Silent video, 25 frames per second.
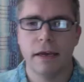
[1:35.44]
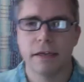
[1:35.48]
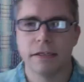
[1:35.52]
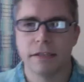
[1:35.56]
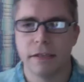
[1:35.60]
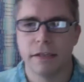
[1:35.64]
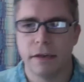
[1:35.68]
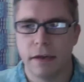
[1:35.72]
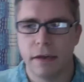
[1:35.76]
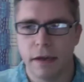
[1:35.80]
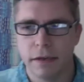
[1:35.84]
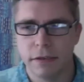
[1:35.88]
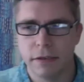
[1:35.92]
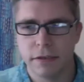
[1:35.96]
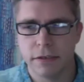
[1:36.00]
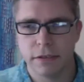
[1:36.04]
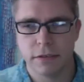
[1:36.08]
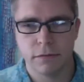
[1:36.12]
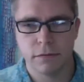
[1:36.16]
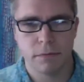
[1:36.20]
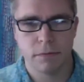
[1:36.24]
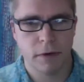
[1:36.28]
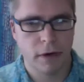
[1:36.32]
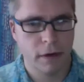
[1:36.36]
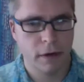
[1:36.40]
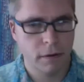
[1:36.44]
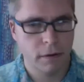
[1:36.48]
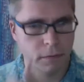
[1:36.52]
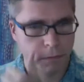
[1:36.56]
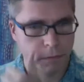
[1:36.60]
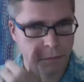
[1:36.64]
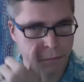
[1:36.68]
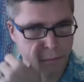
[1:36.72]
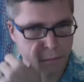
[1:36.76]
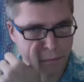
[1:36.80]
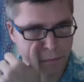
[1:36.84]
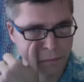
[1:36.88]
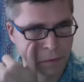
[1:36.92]
and I just want to
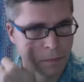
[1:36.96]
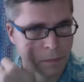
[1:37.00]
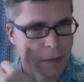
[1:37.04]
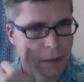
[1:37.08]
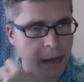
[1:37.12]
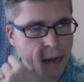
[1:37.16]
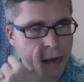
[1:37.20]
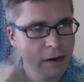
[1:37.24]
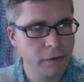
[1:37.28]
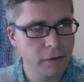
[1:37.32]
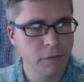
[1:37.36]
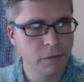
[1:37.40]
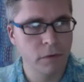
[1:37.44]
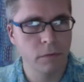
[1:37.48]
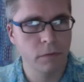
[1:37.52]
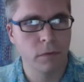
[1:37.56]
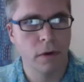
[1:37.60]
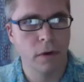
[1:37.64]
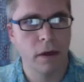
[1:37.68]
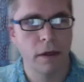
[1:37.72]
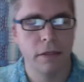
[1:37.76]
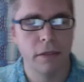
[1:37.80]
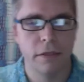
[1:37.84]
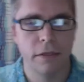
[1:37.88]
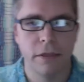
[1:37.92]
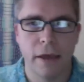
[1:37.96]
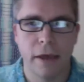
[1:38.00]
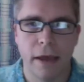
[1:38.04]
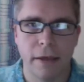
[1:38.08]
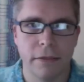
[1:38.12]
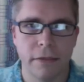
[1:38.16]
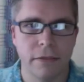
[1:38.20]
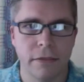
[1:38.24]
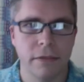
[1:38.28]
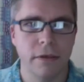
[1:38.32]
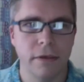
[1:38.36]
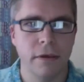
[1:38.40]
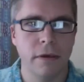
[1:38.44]
remind everyone
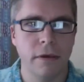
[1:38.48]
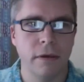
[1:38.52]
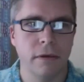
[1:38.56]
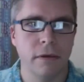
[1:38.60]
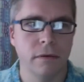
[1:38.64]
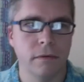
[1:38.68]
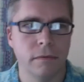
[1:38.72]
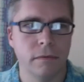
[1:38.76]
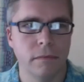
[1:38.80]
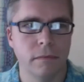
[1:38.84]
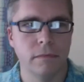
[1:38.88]
that the